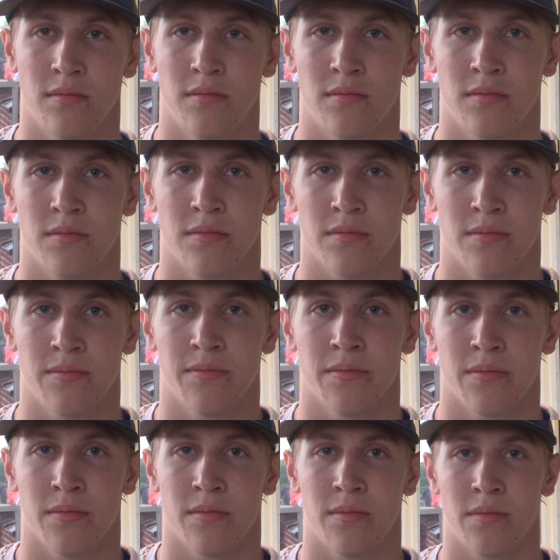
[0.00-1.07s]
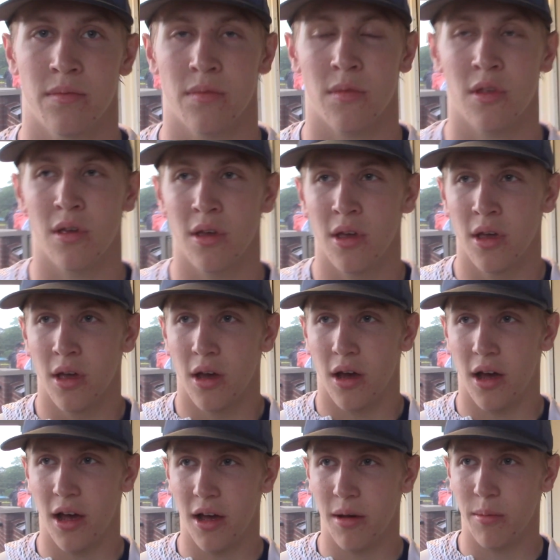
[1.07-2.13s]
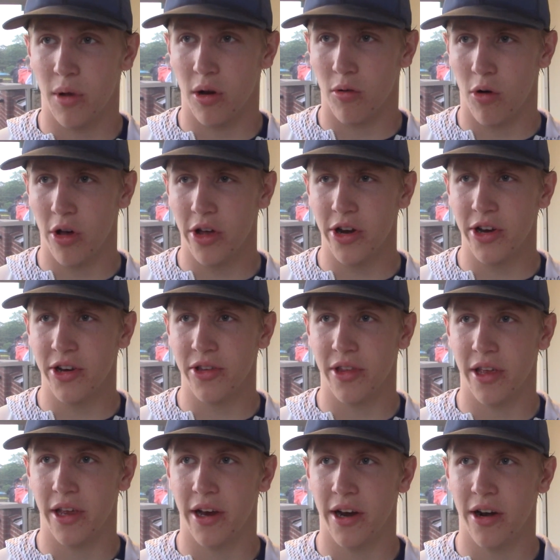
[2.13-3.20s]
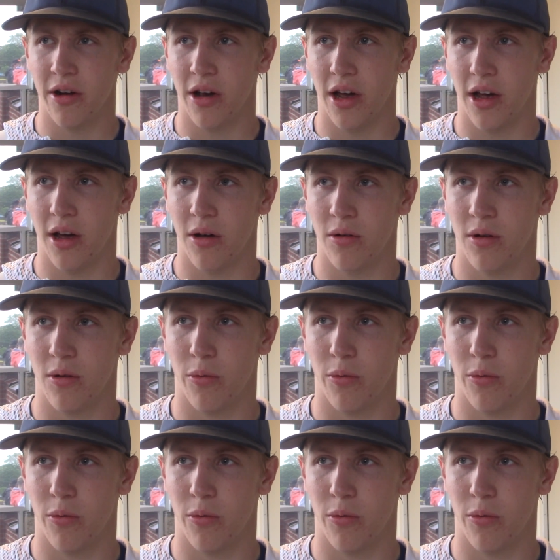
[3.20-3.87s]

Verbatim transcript: atmosphere. How'd it go today? Um, well, earlier in the year, uh,